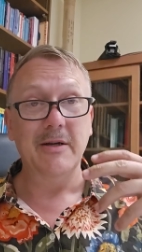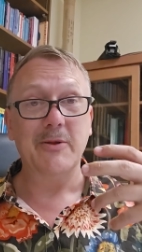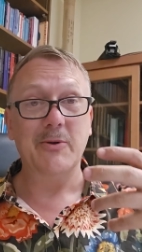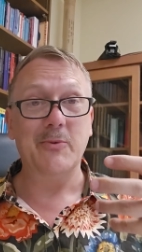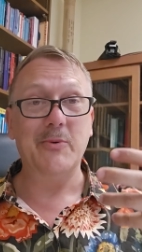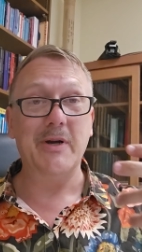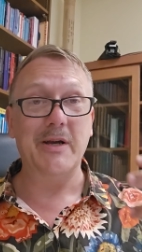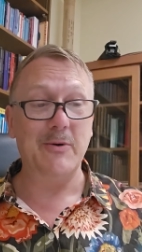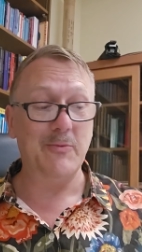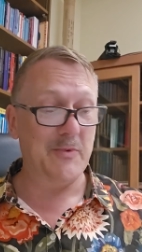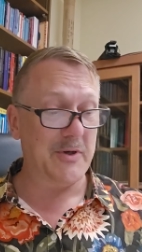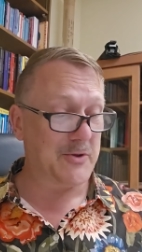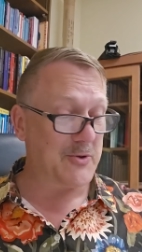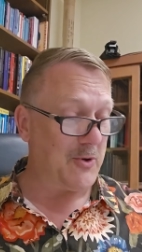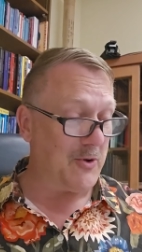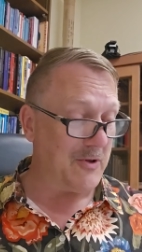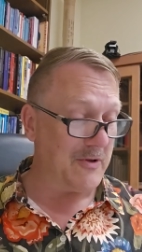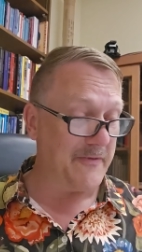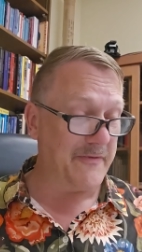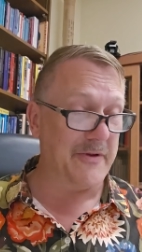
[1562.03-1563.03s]
the way in which
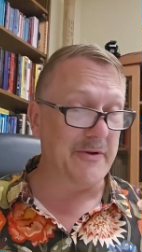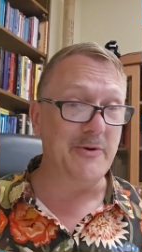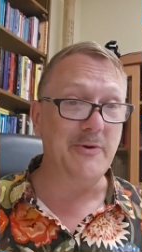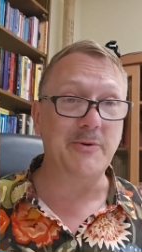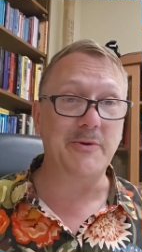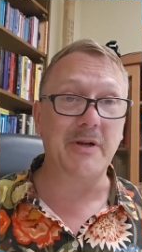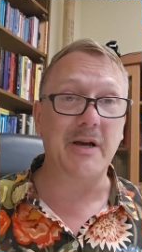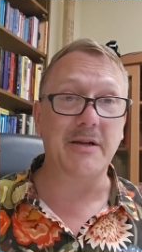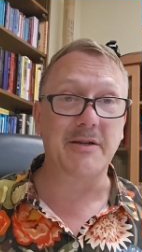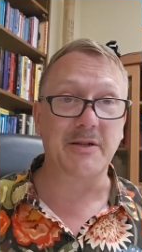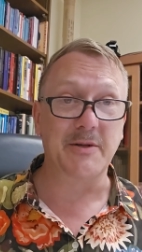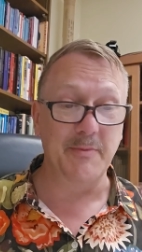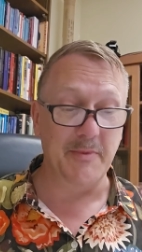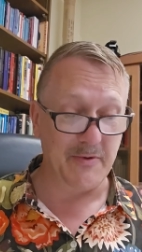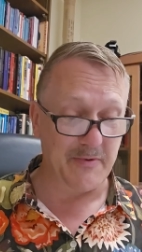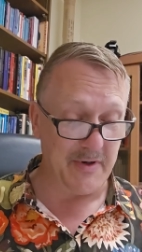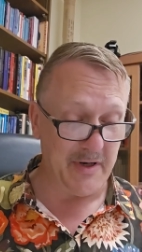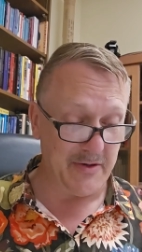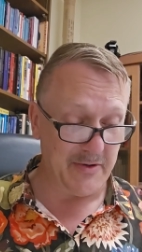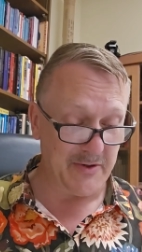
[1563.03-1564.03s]
all of the New Testament
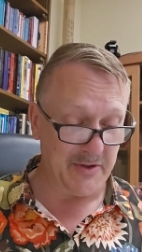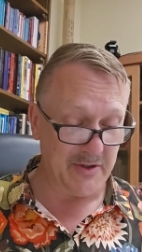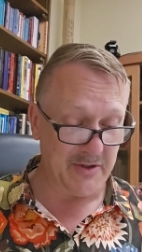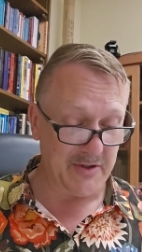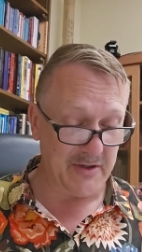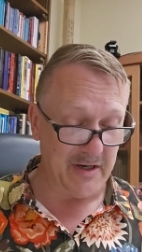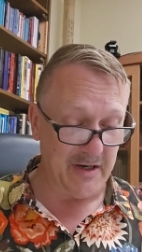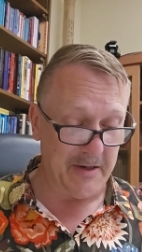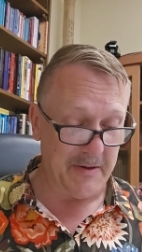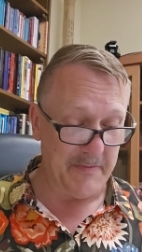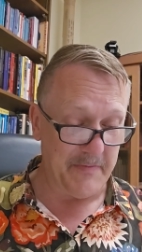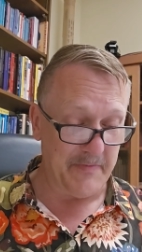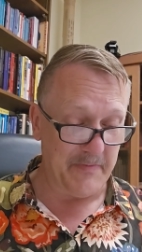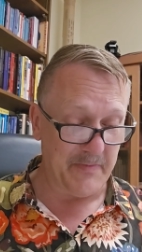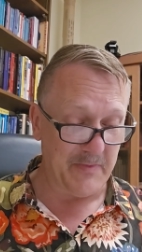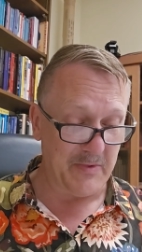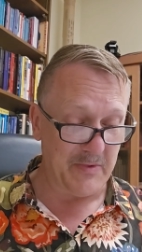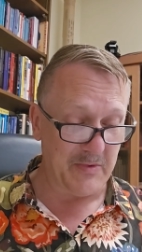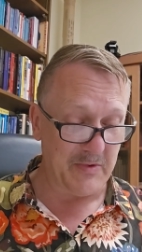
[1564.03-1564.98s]
writers, um,